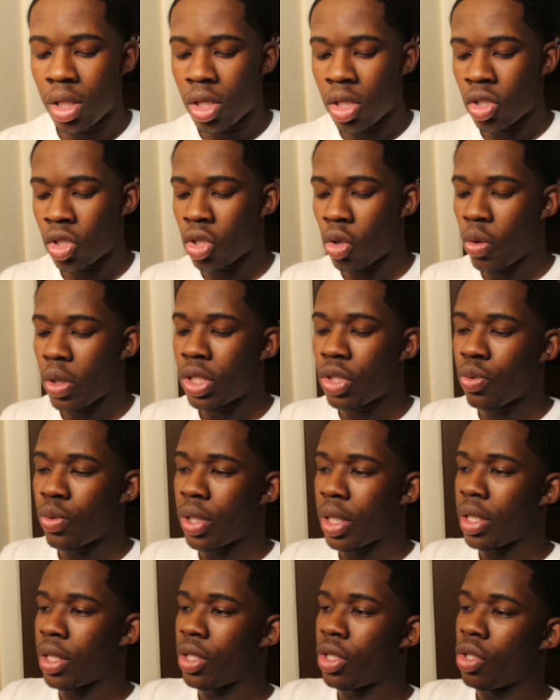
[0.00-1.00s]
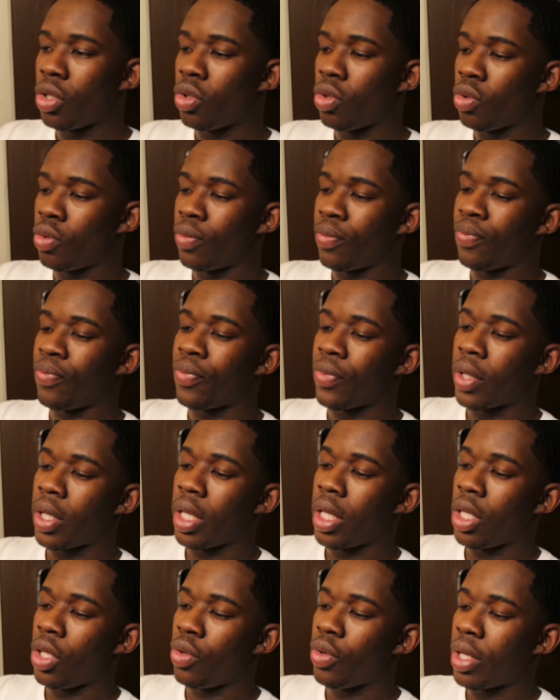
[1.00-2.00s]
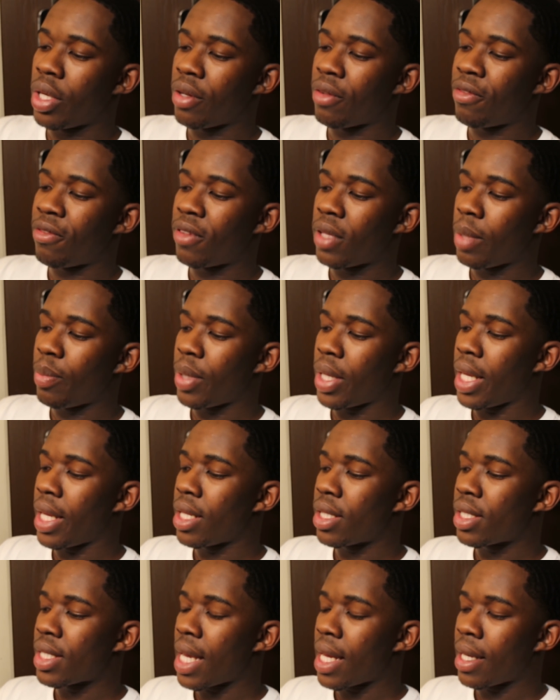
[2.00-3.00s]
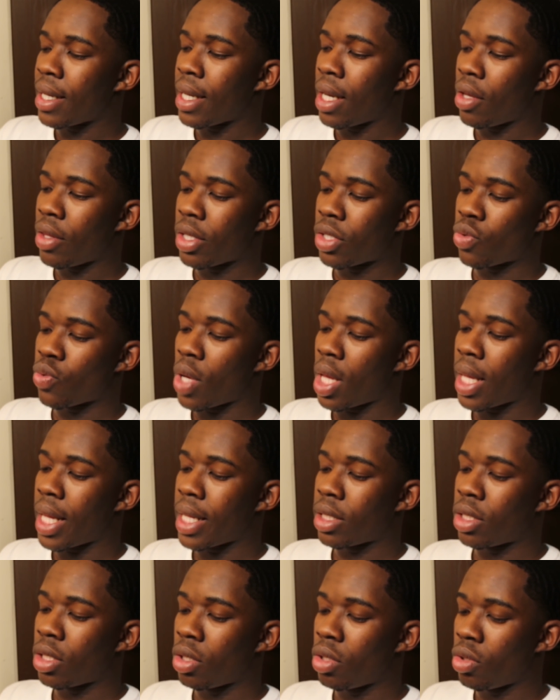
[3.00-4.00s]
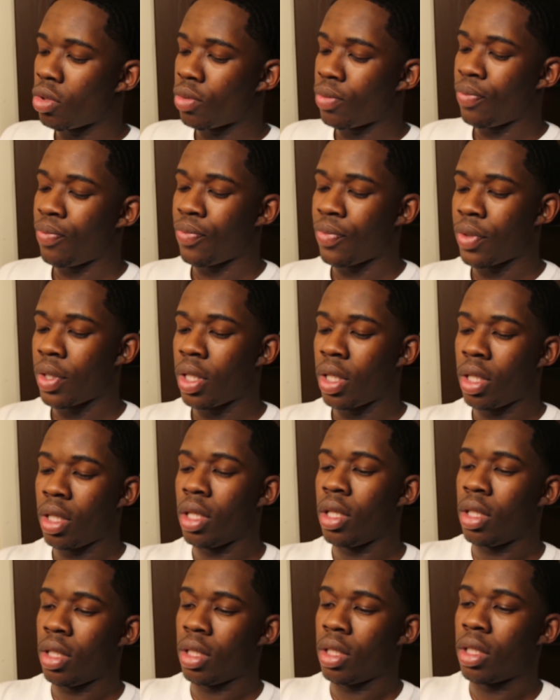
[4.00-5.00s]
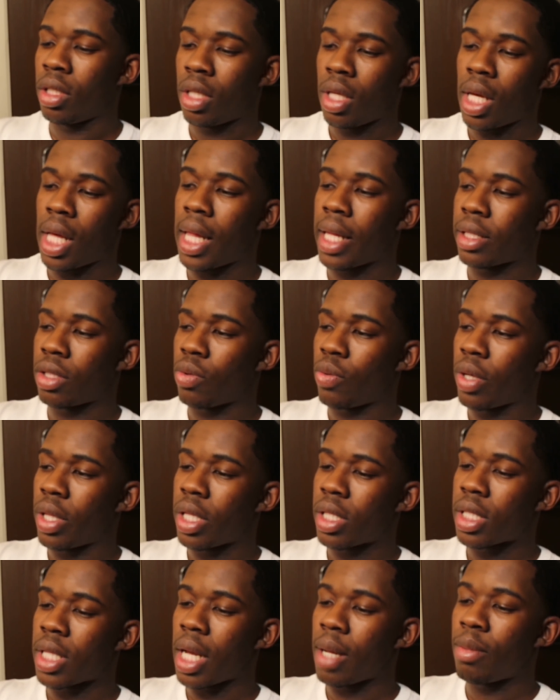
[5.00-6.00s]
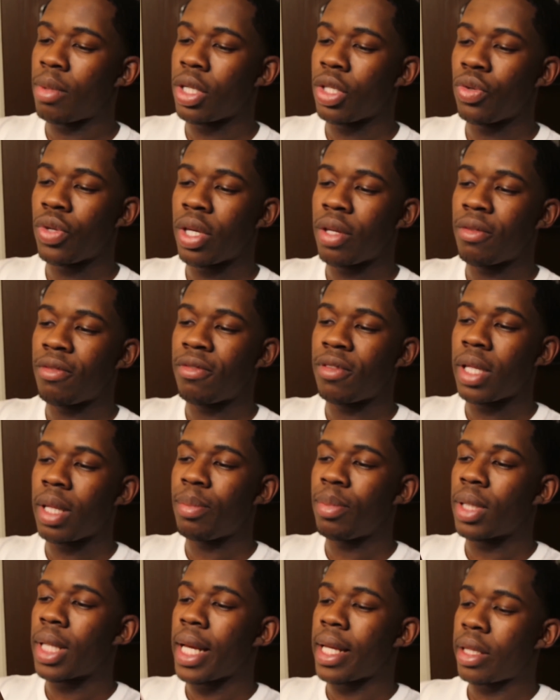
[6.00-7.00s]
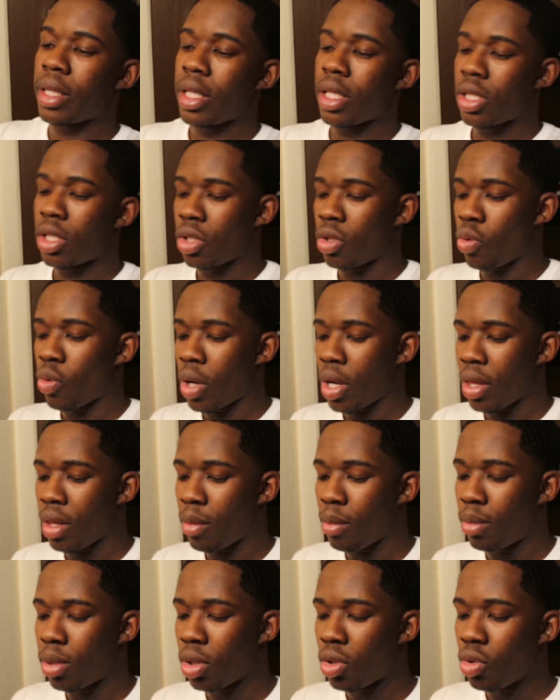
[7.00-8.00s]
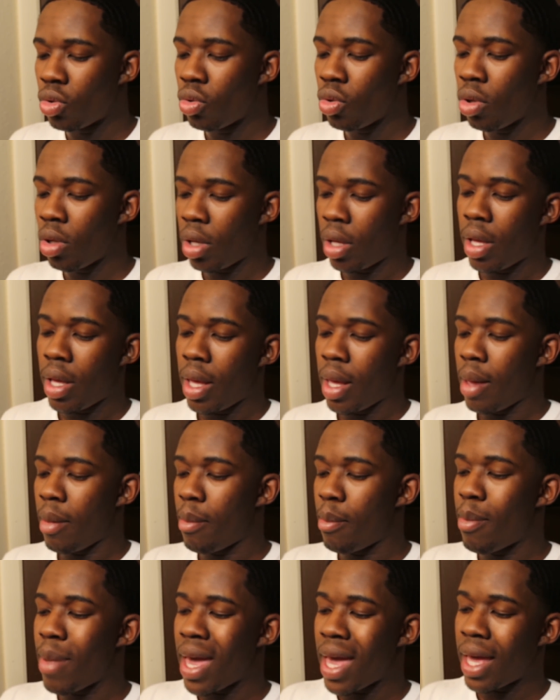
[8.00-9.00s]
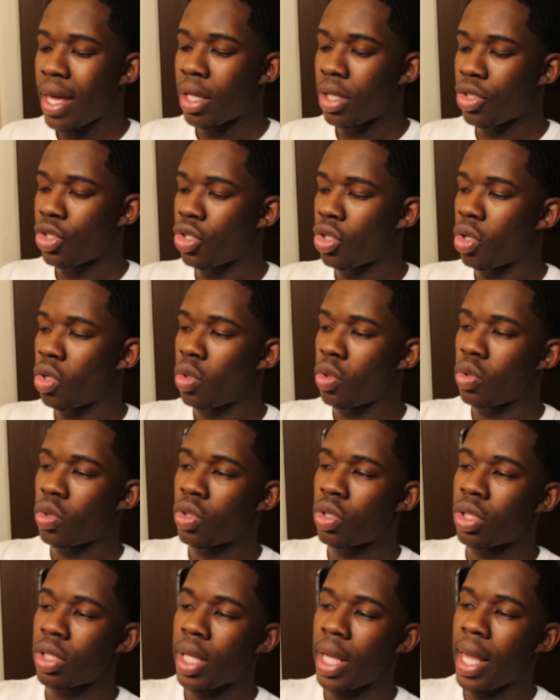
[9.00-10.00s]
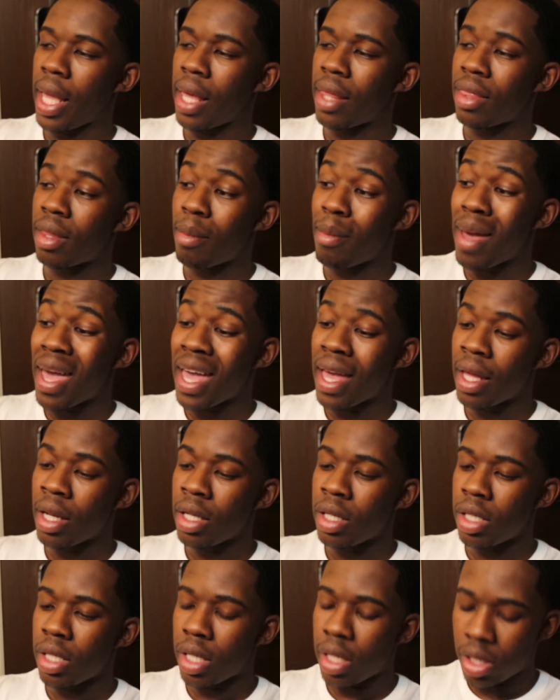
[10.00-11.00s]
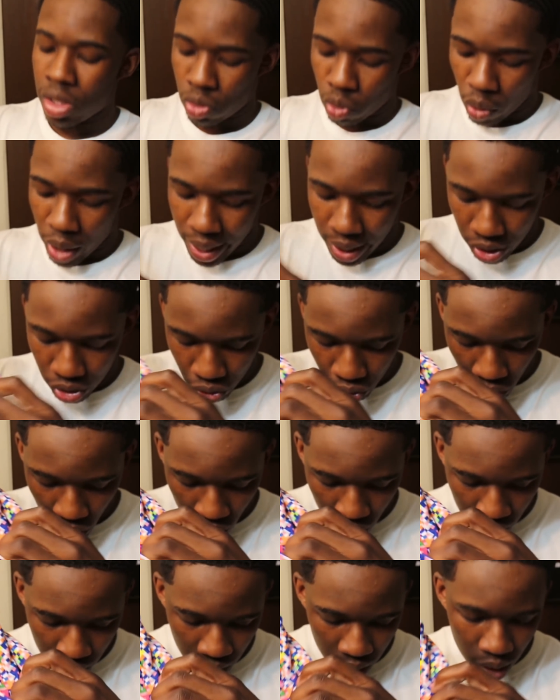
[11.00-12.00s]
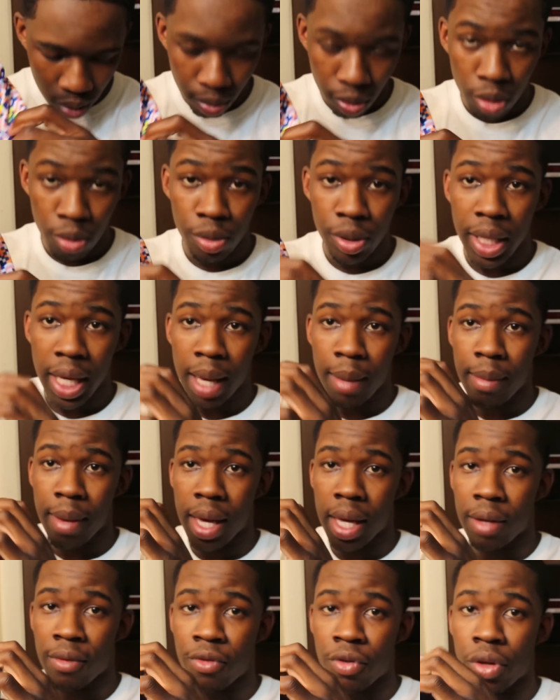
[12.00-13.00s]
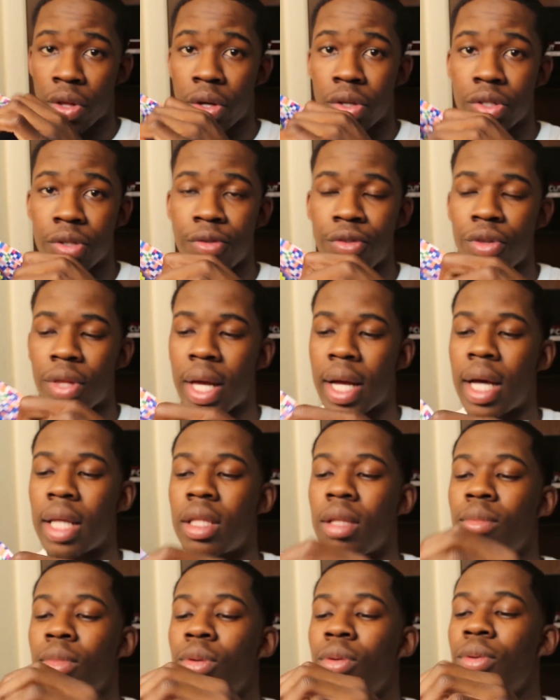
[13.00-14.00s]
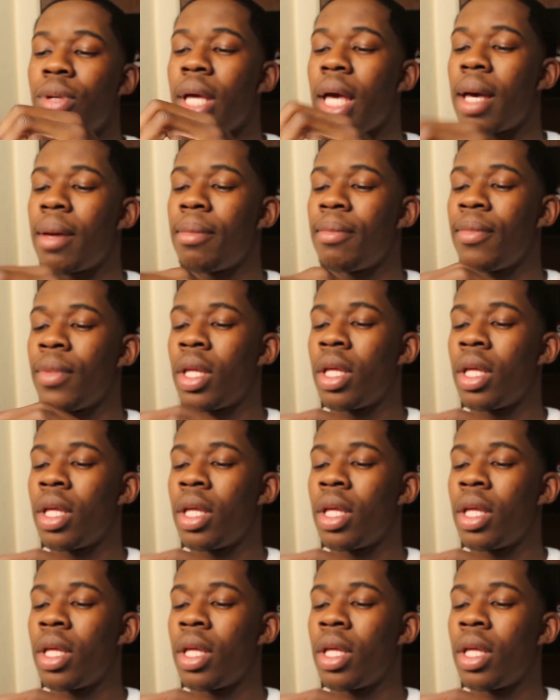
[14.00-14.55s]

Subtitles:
So what you want to do, you can flip it inside and out. This is what I like to do. I like to wear this side, but you can flip it like this to where the blue band shows, and the band is way stronger than the boo-boo cap band for those of you that got the boo-boo cap.